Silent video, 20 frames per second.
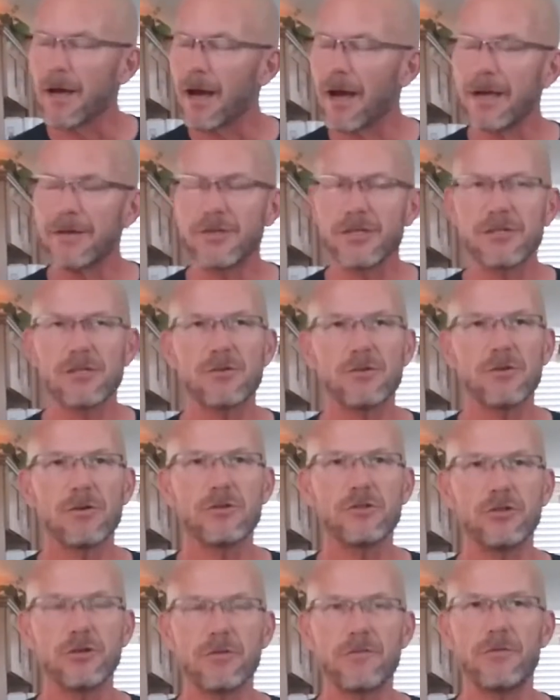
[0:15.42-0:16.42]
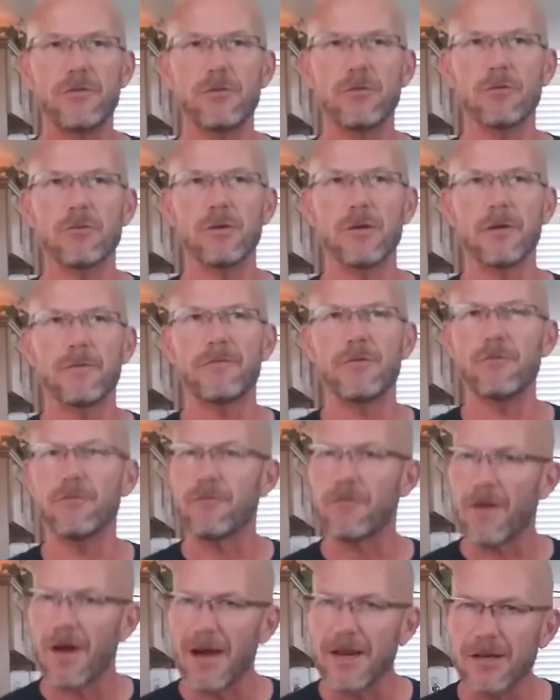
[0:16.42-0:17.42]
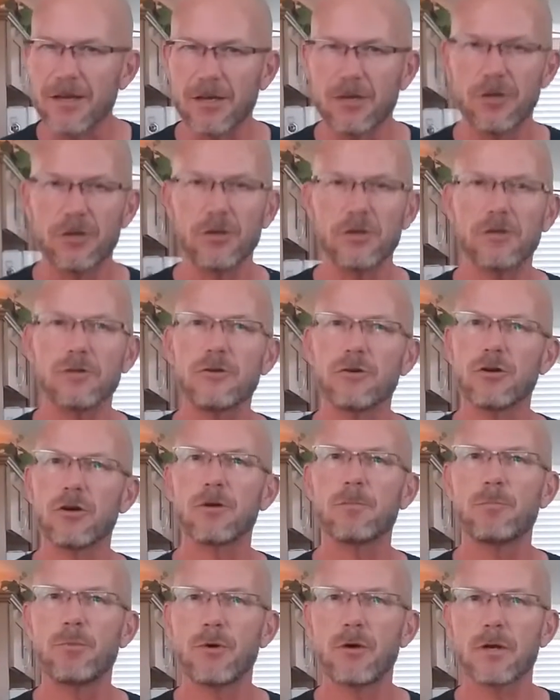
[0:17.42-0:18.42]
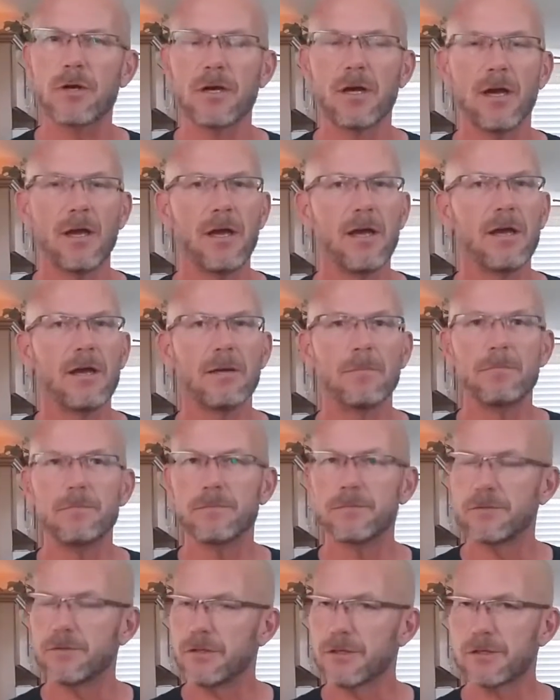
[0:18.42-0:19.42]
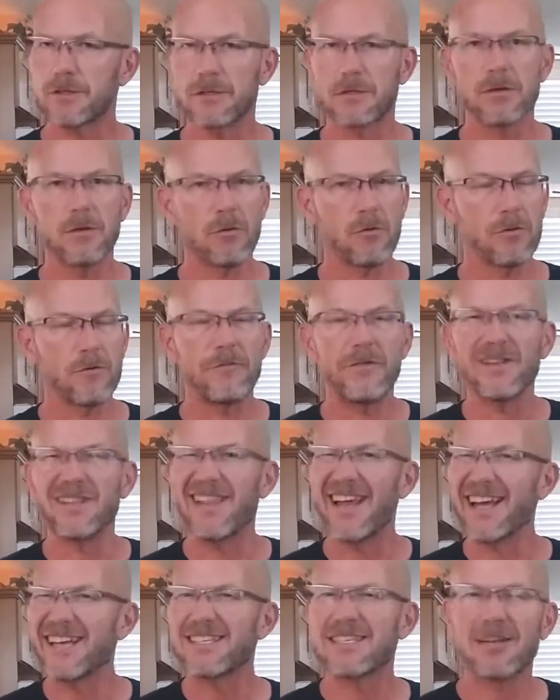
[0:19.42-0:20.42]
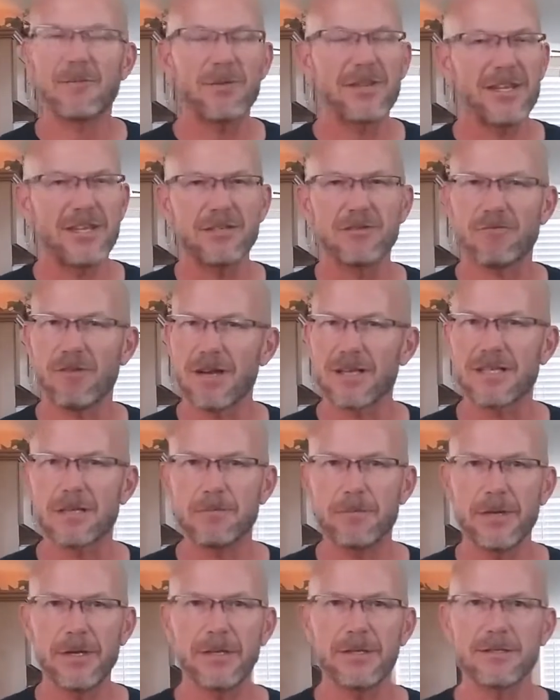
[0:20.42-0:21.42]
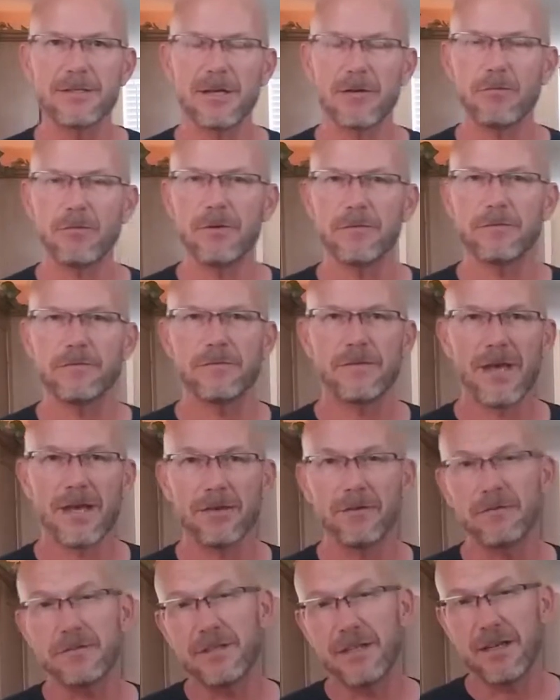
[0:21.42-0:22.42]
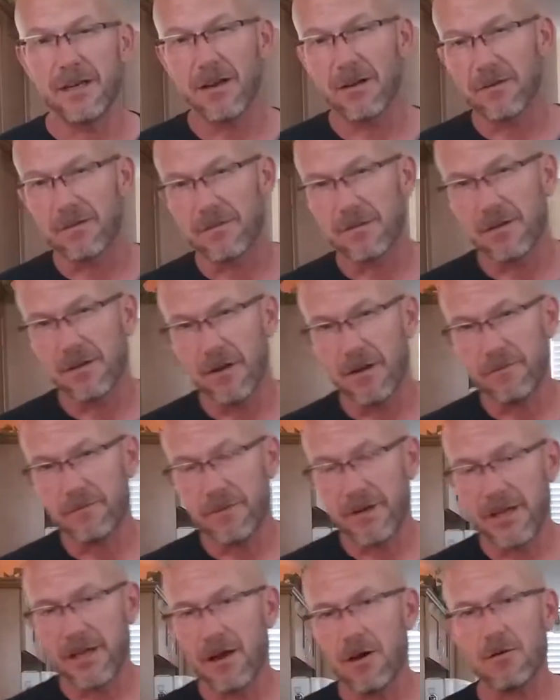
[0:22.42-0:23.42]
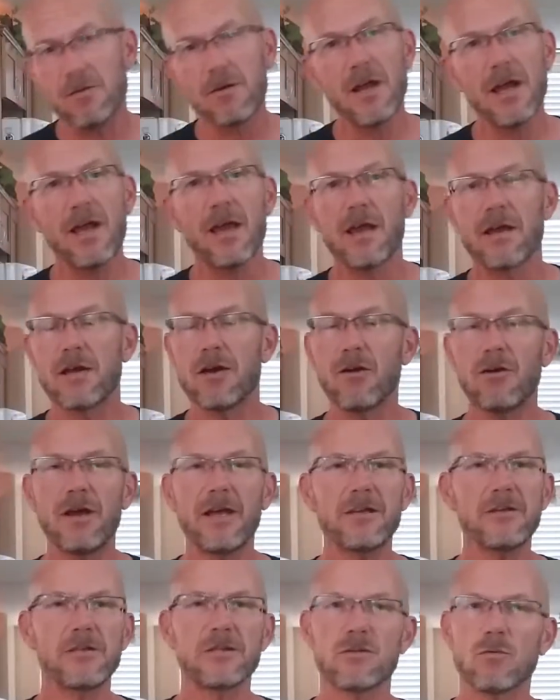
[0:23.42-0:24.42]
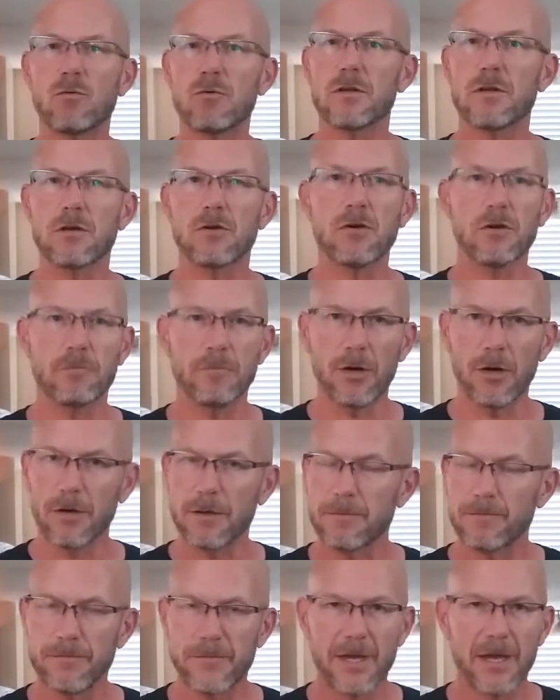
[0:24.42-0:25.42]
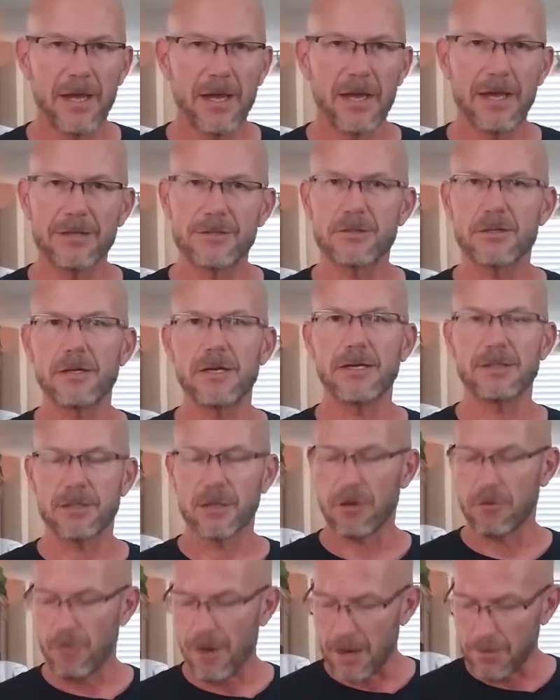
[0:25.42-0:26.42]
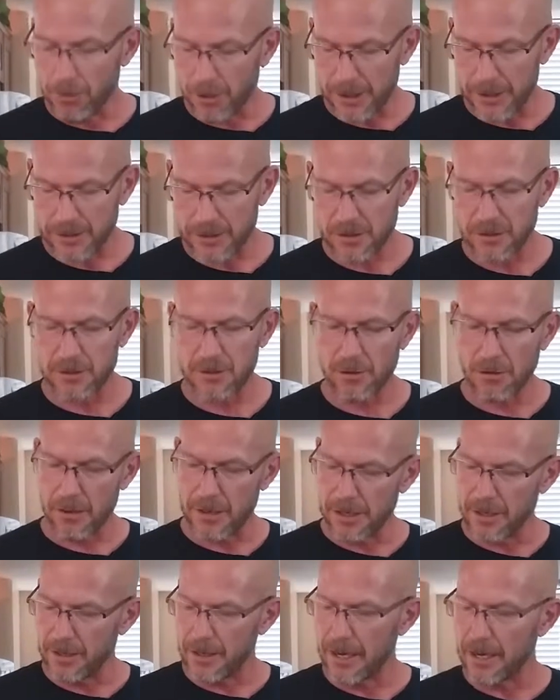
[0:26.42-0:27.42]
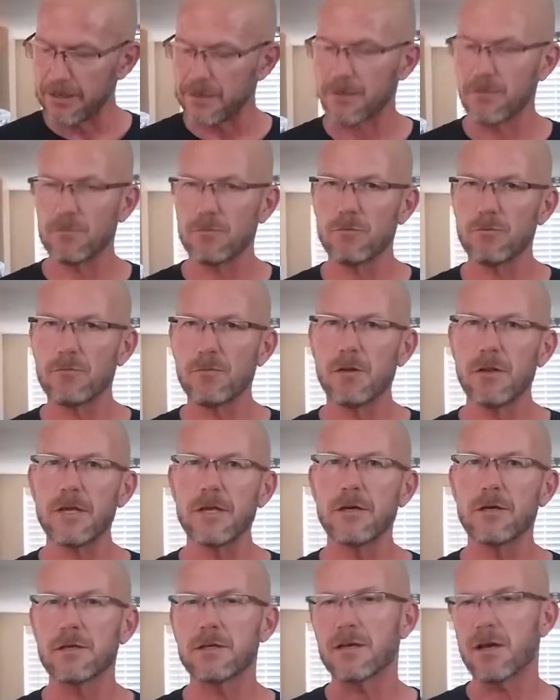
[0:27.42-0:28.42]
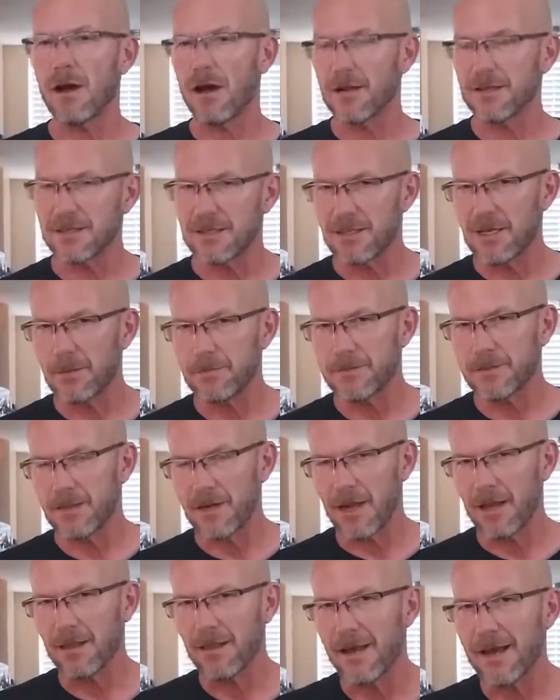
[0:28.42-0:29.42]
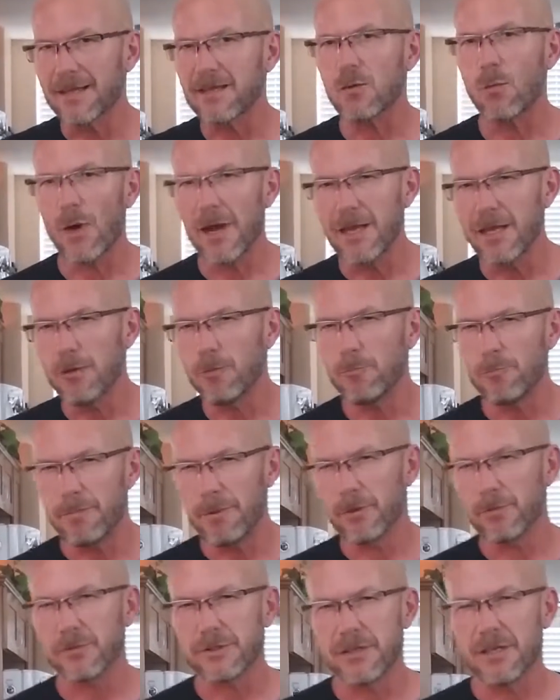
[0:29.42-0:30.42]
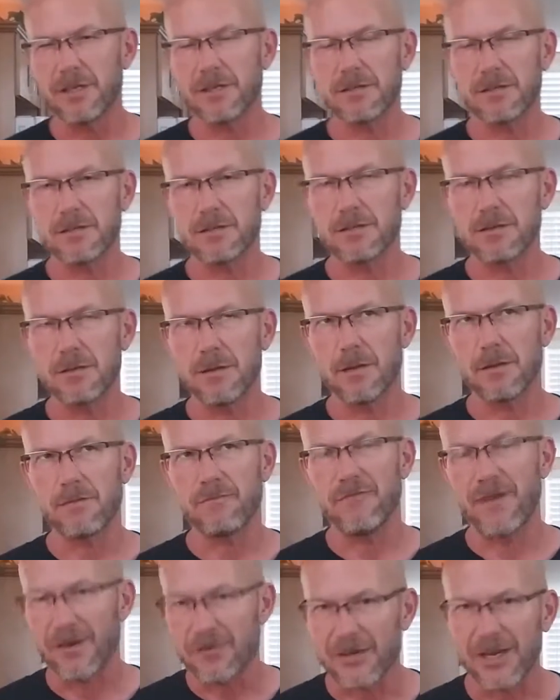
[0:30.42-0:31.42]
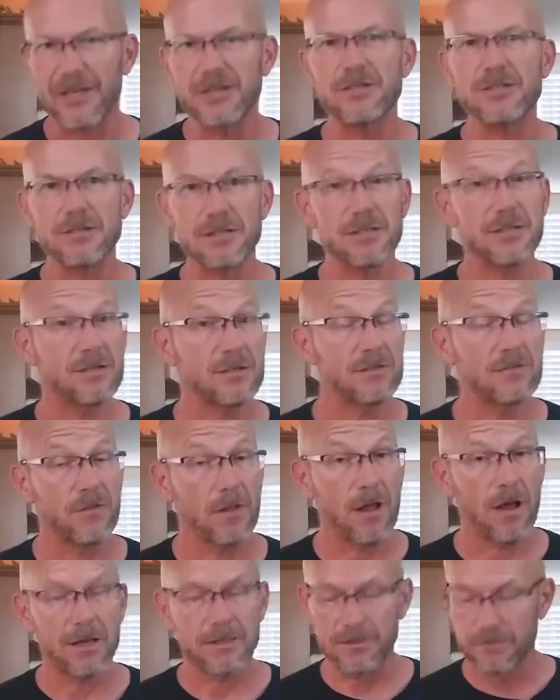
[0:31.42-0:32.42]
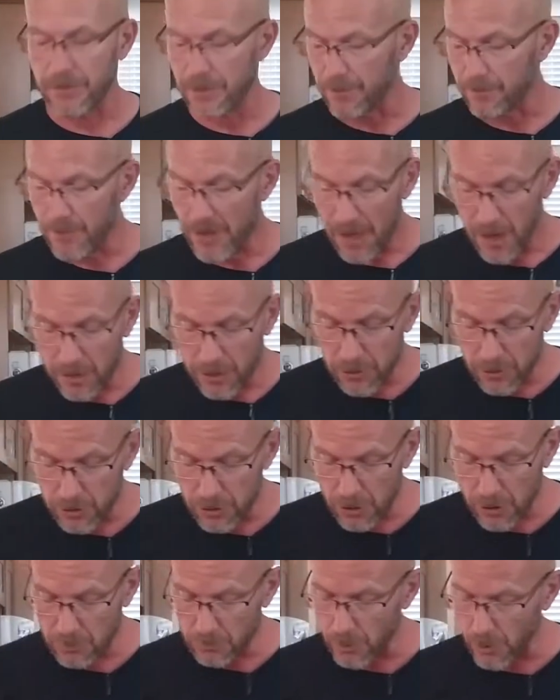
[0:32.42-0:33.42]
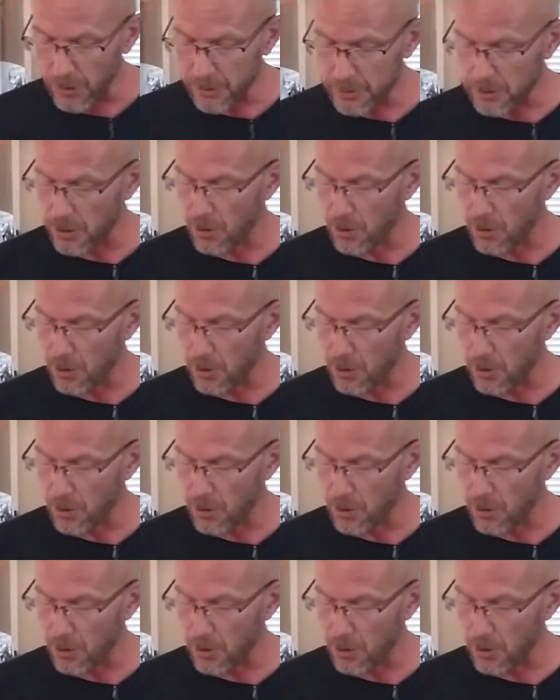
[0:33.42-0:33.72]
I just urge you, if you find a good cookbook, or if you like some of these recipes that you've seen on video, go ahead and just order the cookbook. It's a great place to start. He has some really good concepts, and I like the way he builds his foundations and his philosophy. Good cookbook.